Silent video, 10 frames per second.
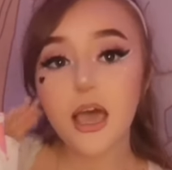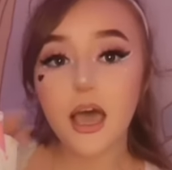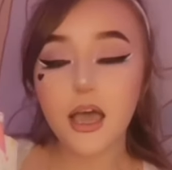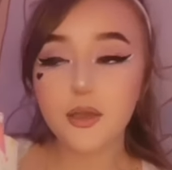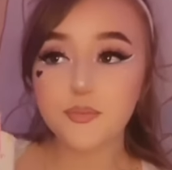
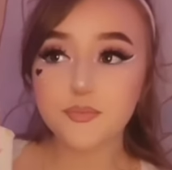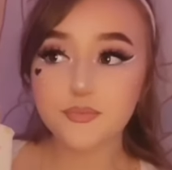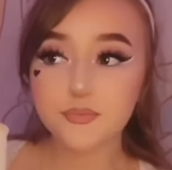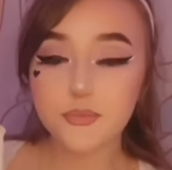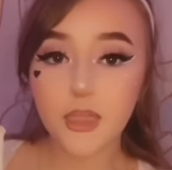Um,
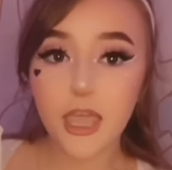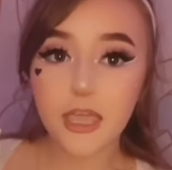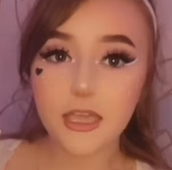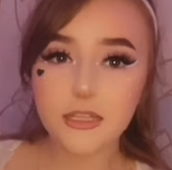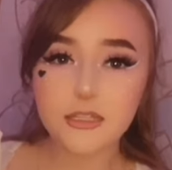
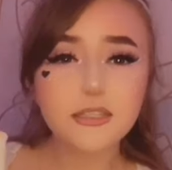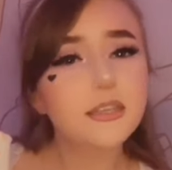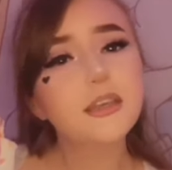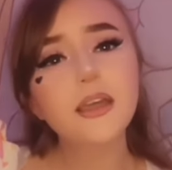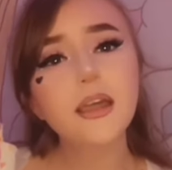and
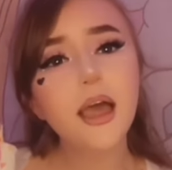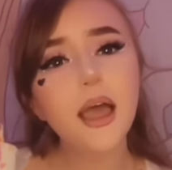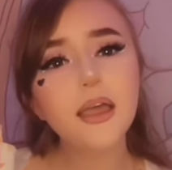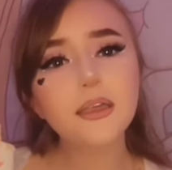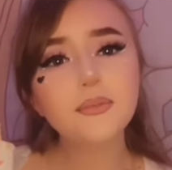
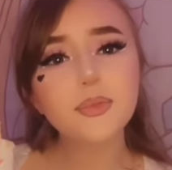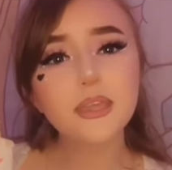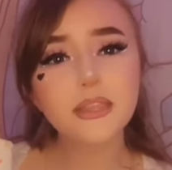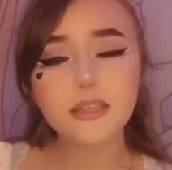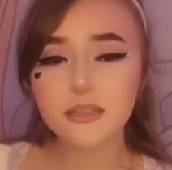I
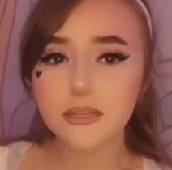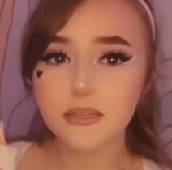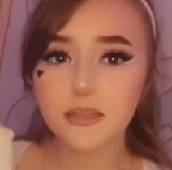think the,